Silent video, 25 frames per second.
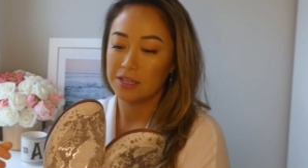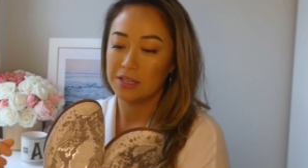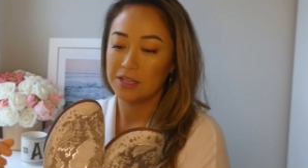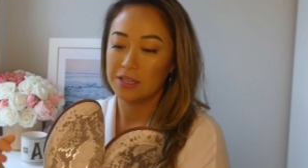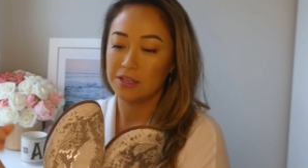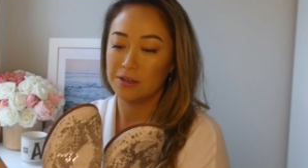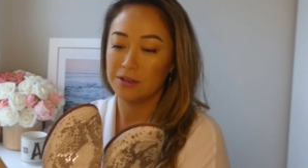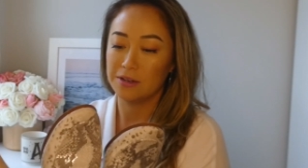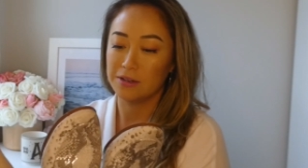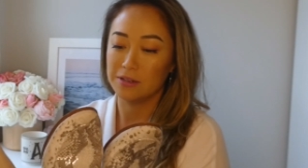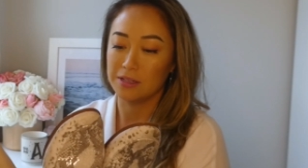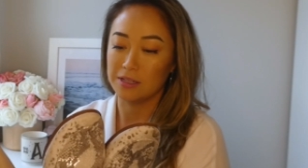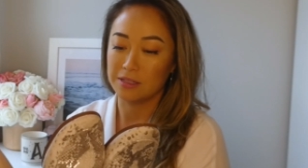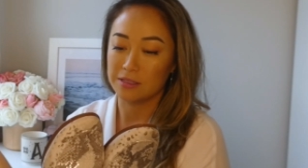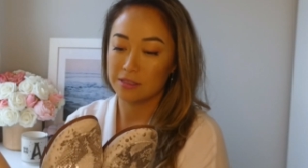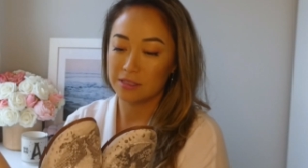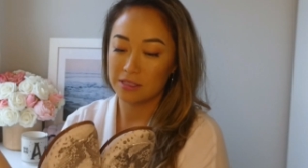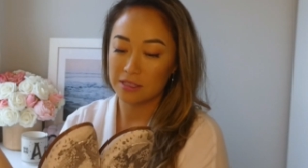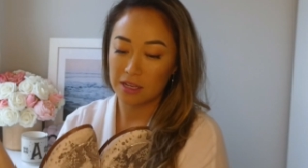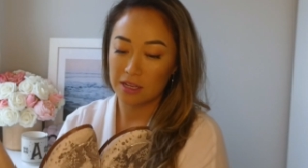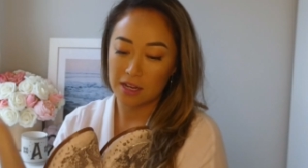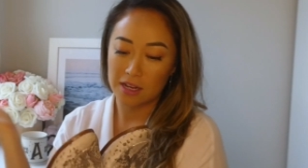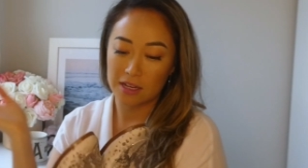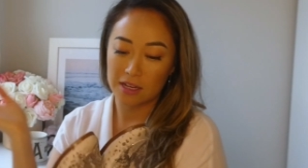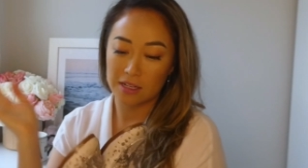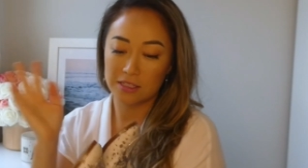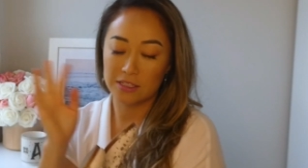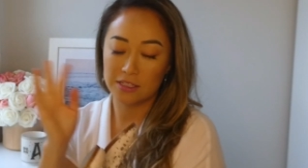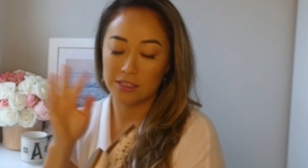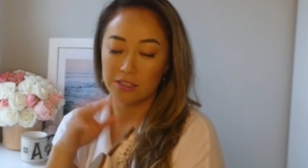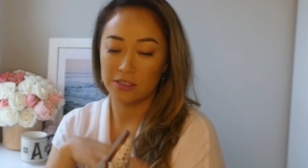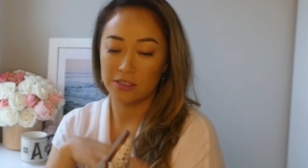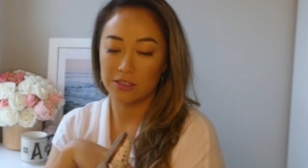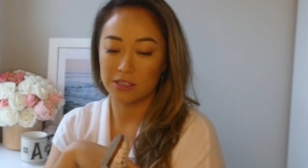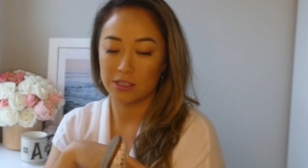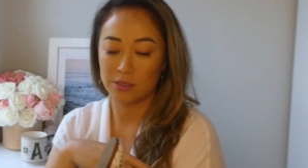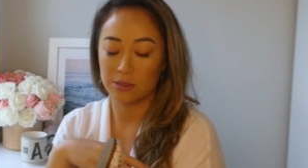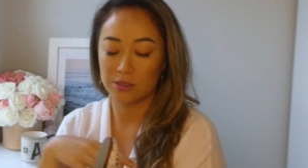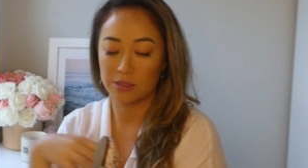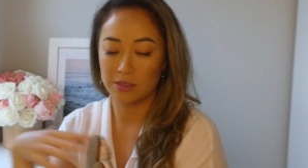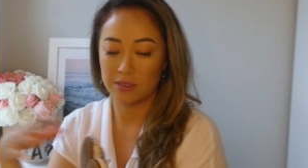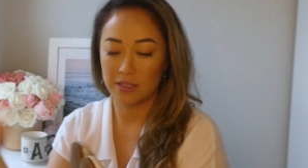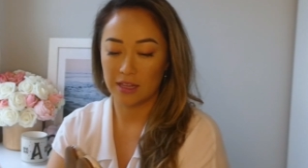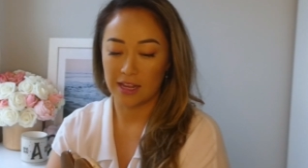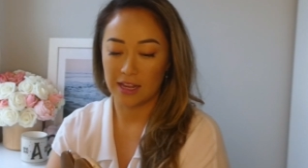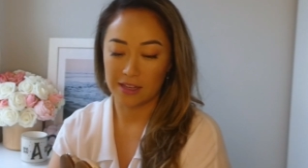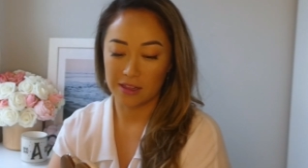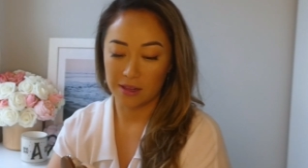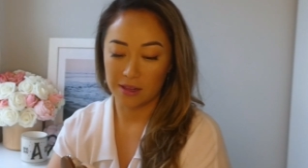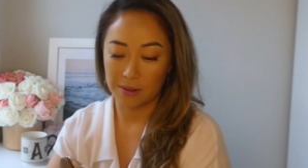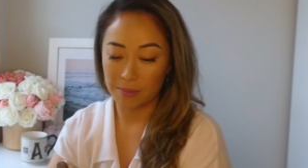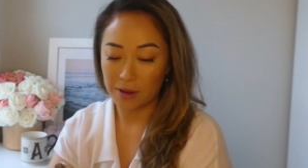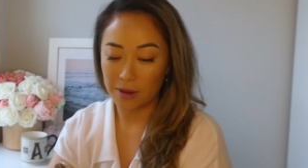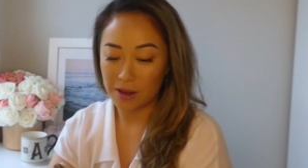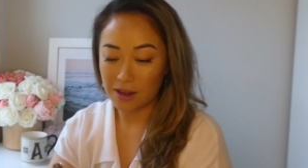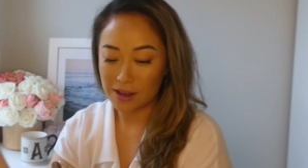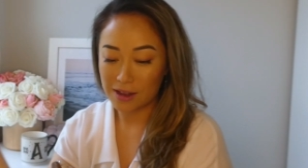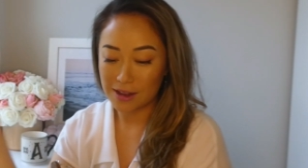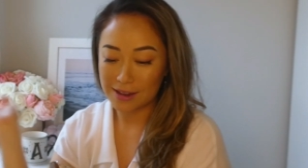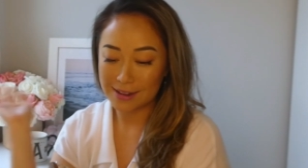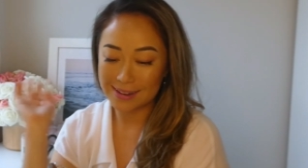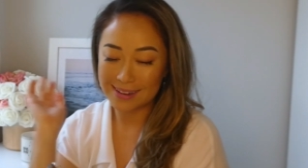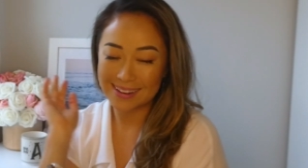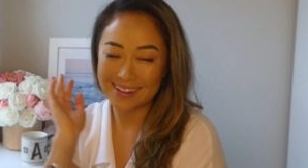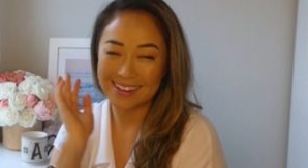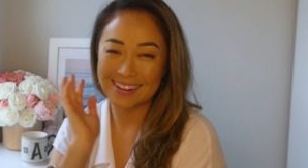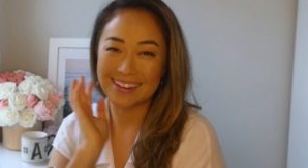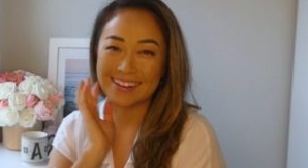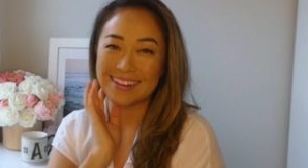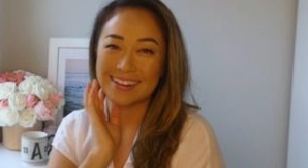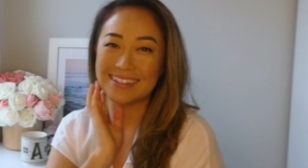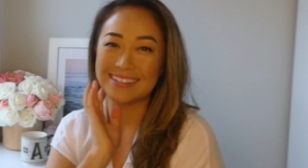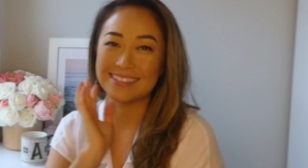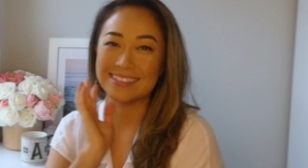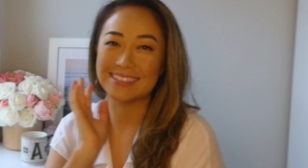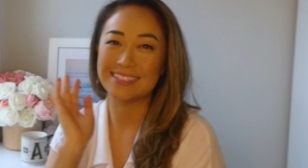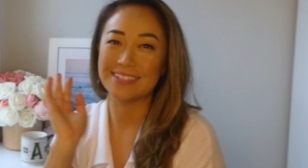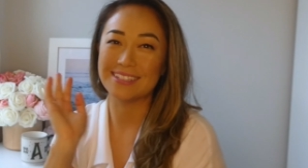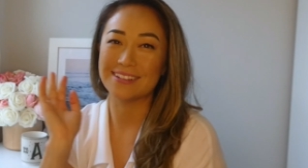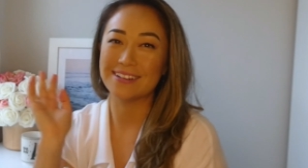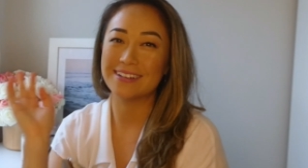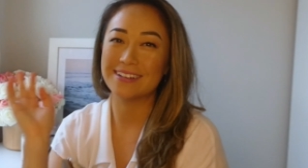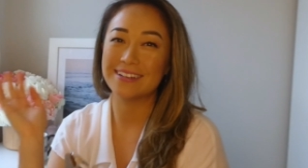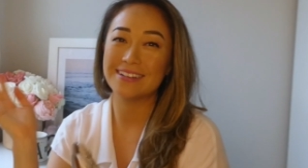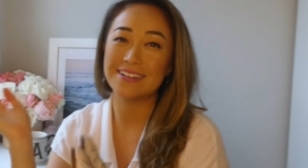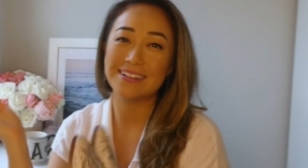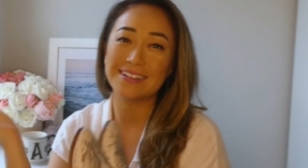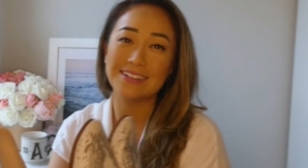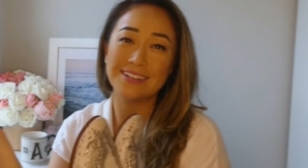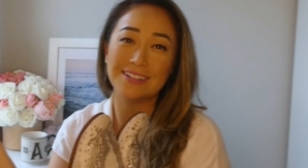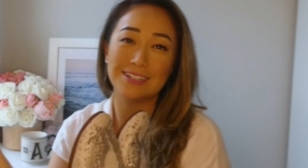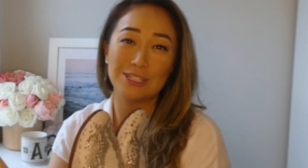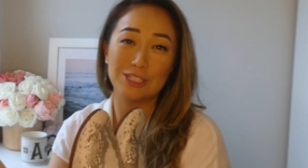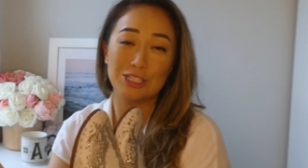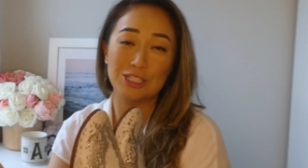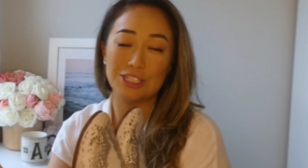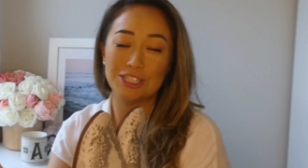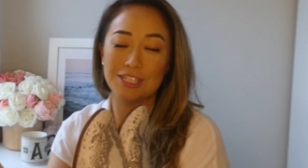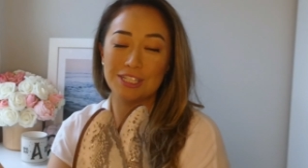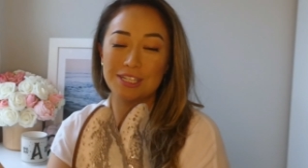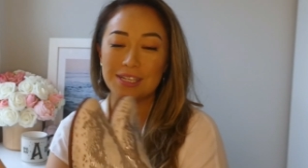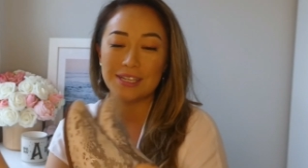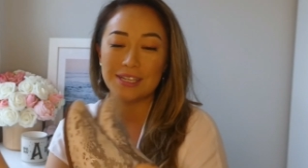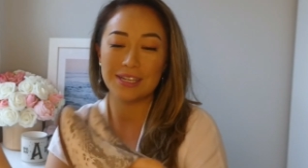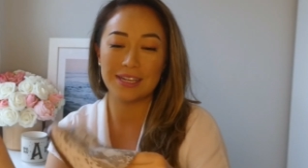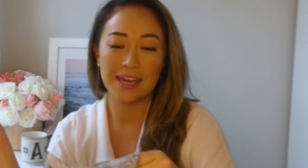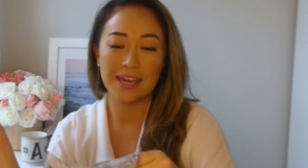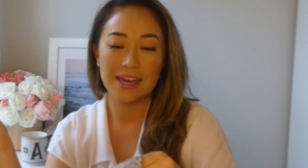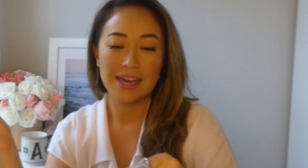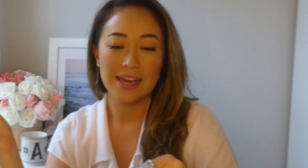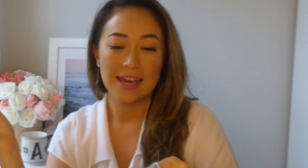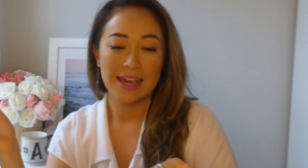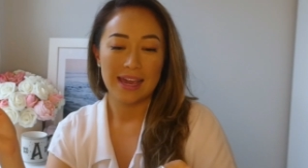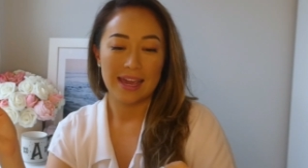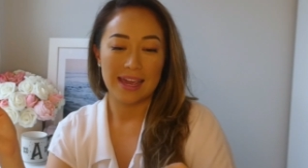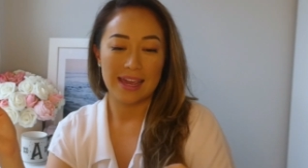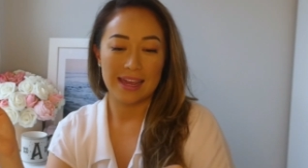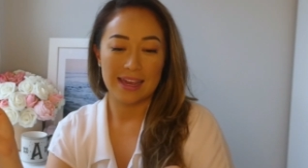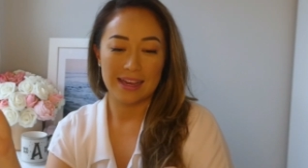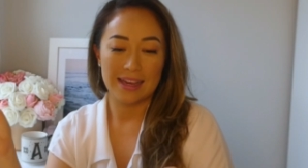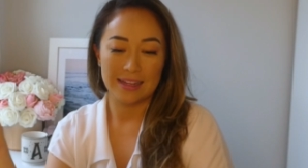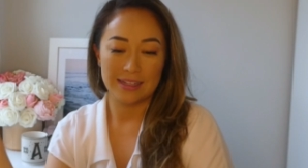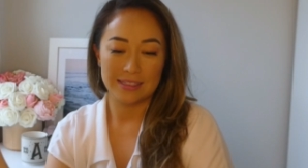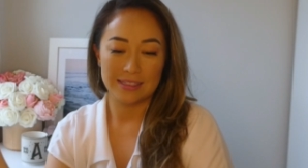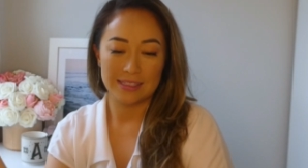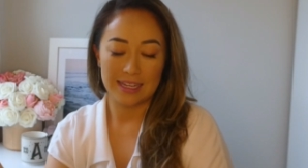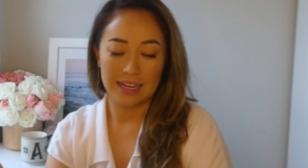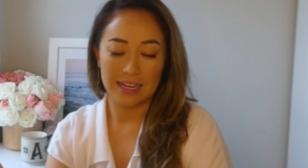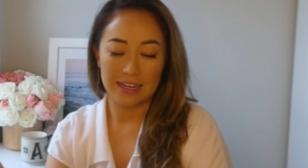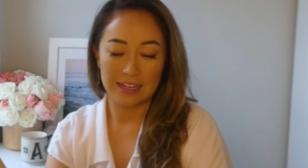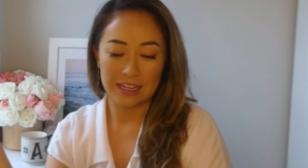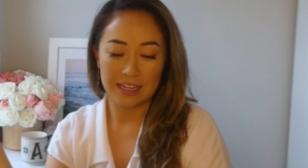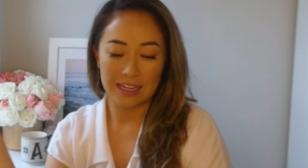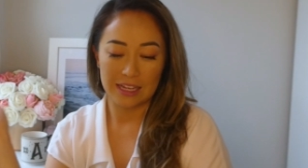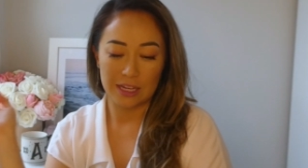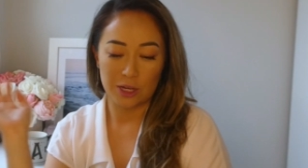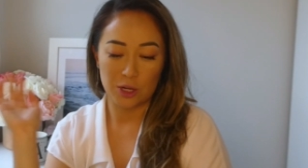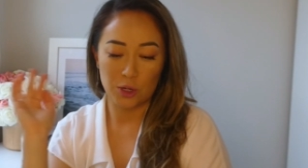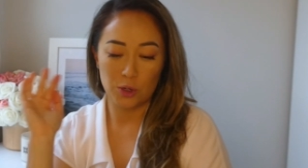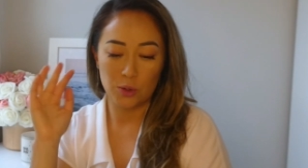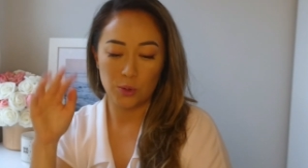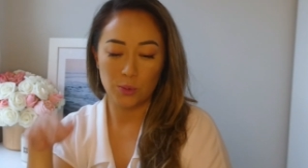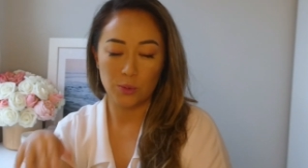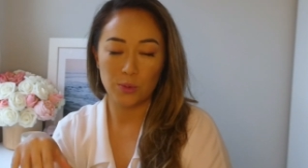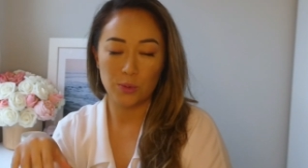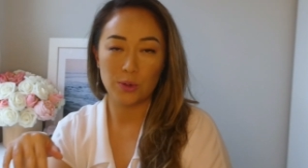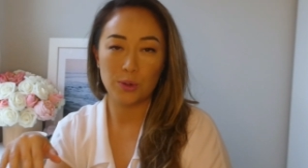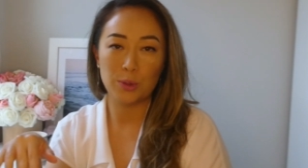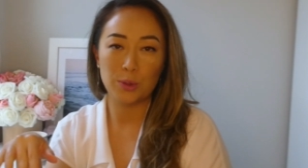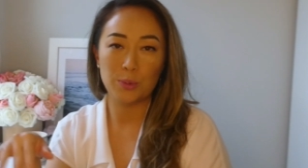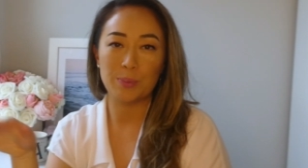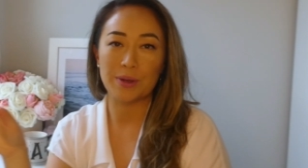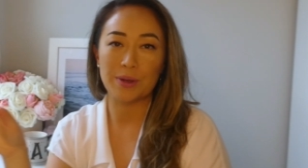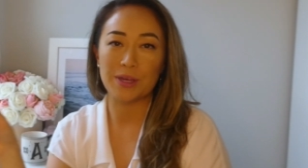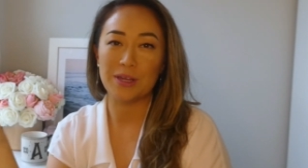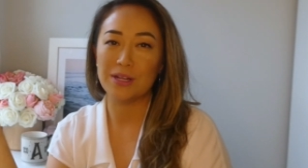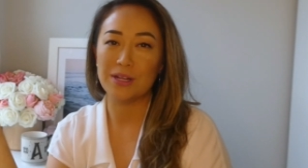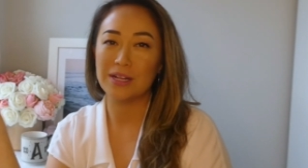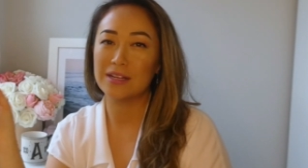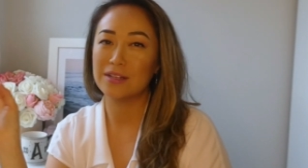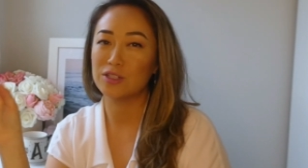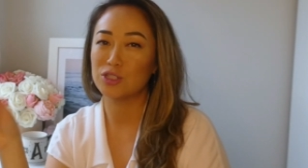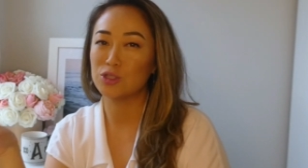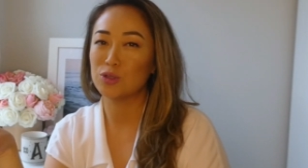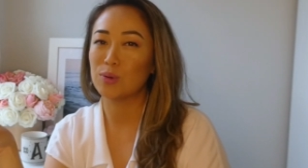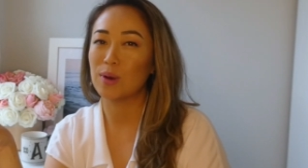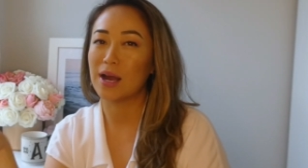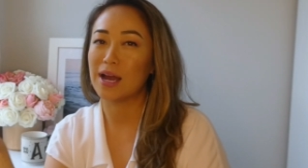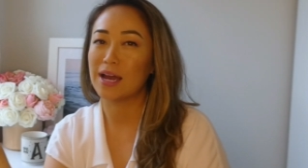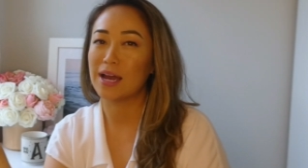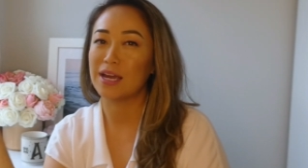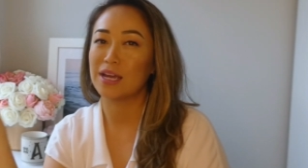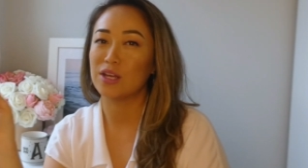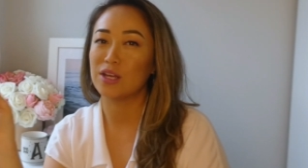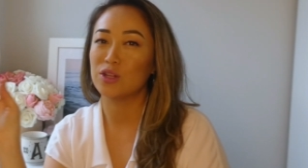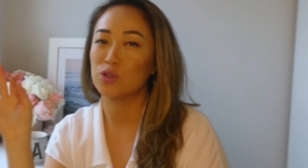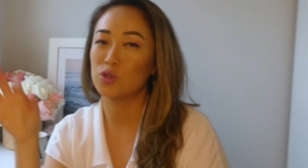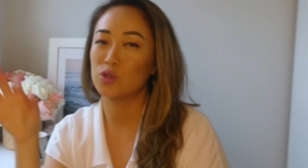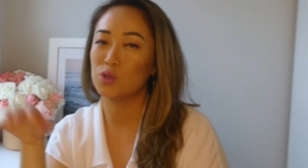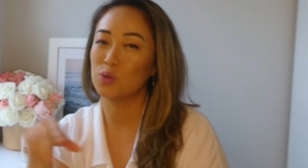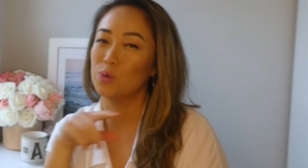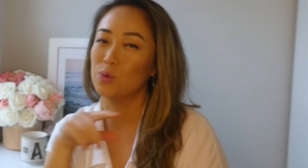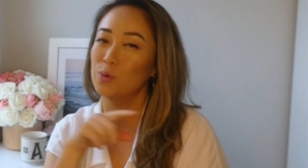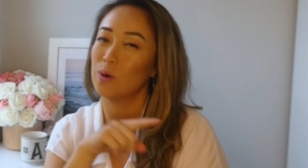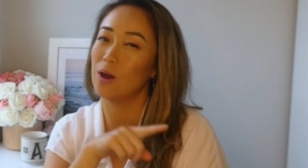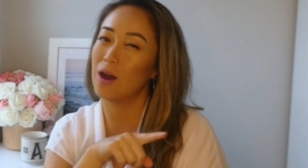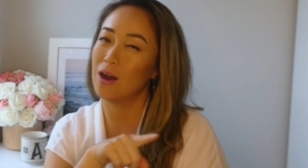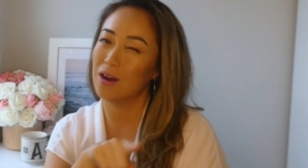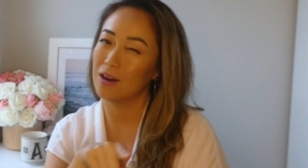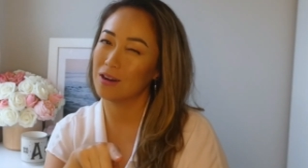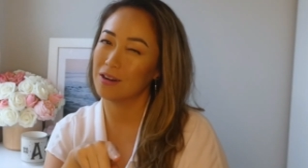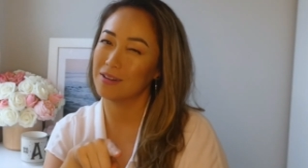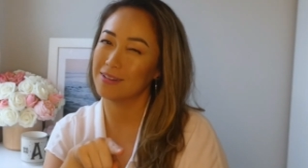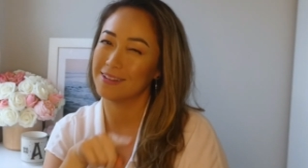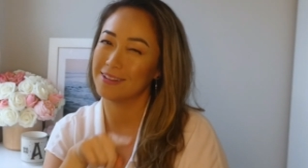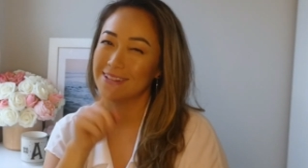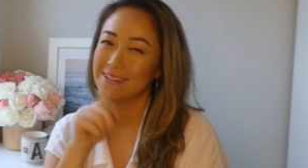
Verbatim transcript: You don't need socks, you just slide them on and you're gonna look chic and kind of like cool, but you didn't try too hard.